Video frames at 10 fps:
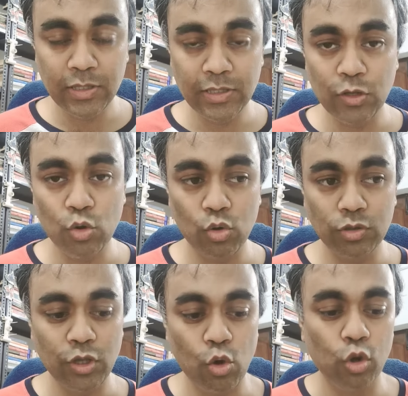
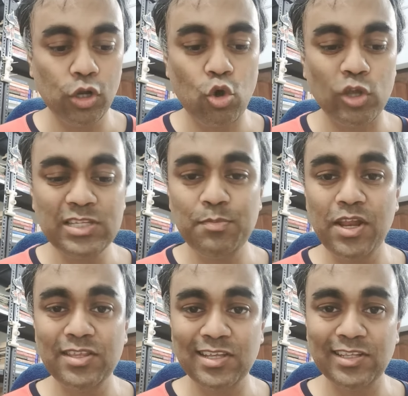the whole
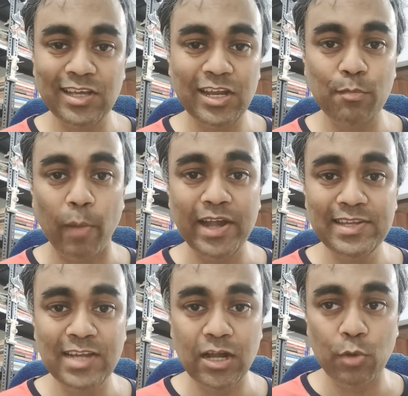conspiracy theory
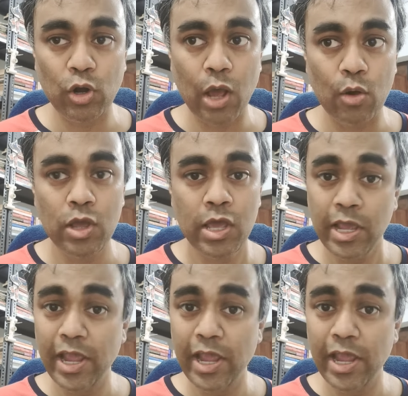mindset about how